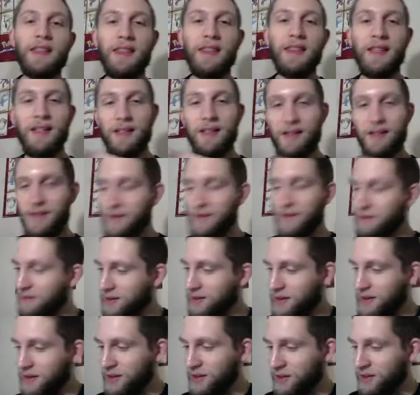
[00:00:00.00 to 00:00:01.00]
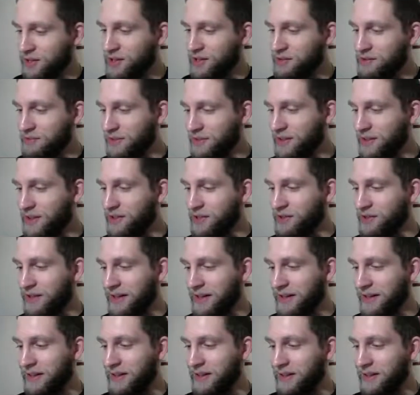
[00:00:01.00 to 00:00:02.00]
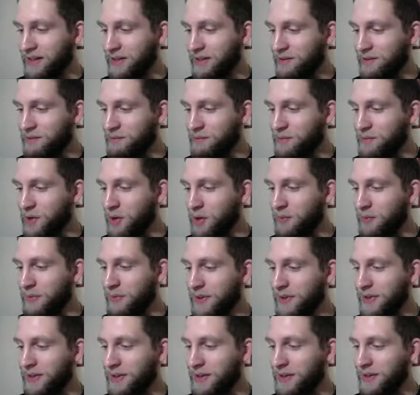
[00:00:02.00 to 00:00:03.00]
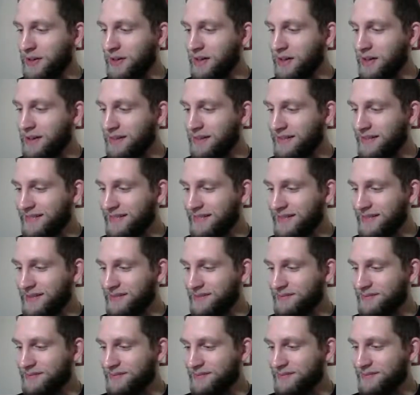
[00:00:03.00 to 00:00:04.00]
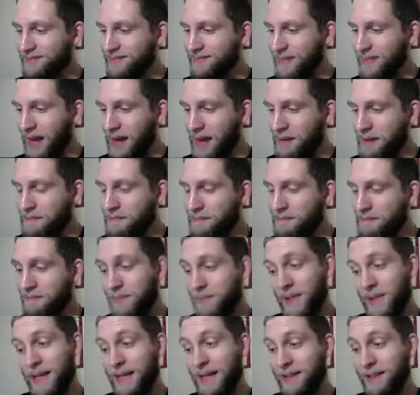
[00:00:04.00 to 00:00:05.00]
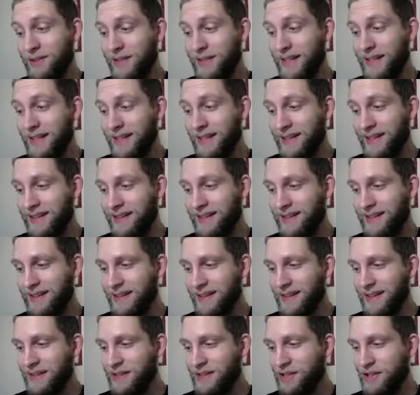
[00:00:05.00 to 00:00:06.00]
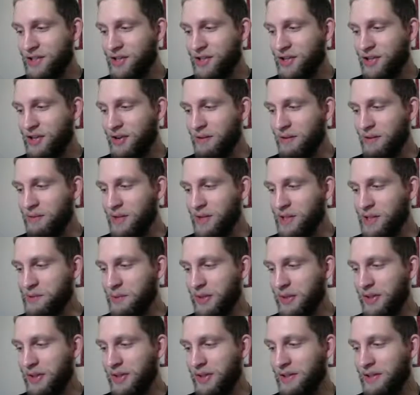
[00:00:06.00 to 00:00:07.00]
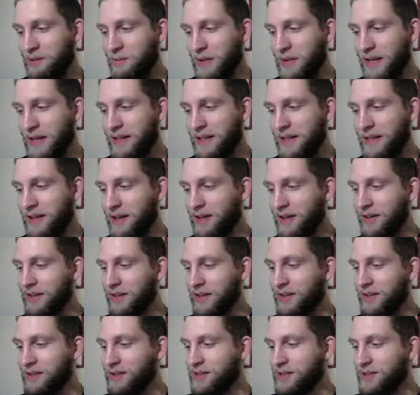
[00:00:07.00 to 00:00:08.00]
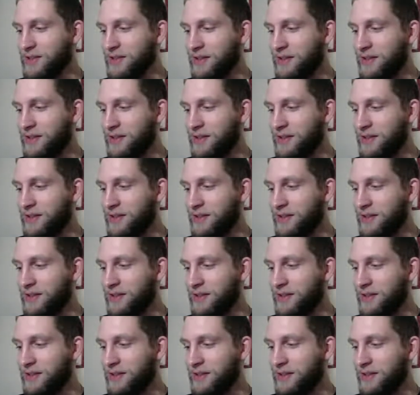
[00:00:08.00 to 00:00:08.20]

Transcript: this. She's really trying to open heart. By the way, did you know I once reeled in a red Gyarados?